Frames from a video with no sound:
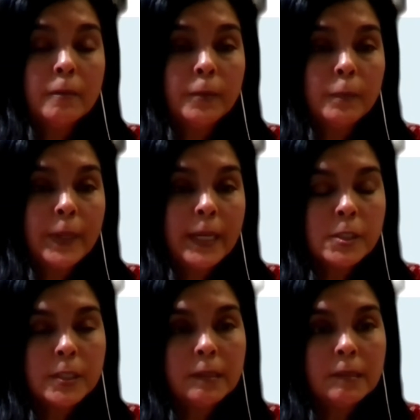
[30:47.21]
For
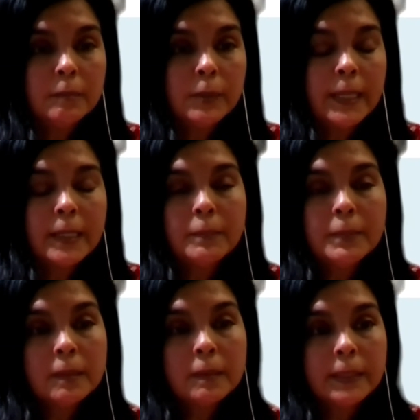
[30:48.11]
patients, when they come
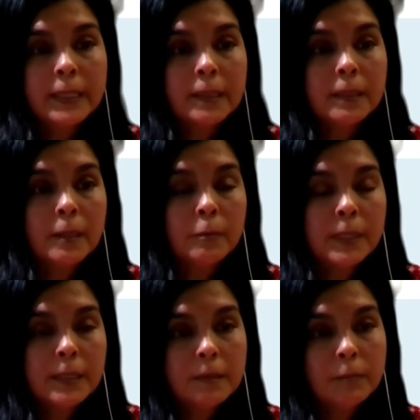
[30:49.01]
into clinic, you know,
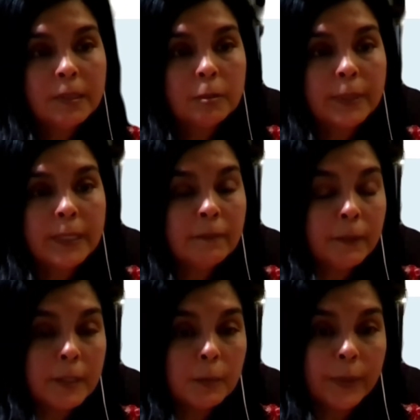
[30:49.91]
we screen
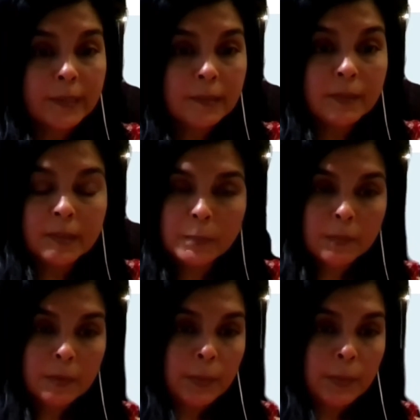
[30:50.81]
for depressive symptoms.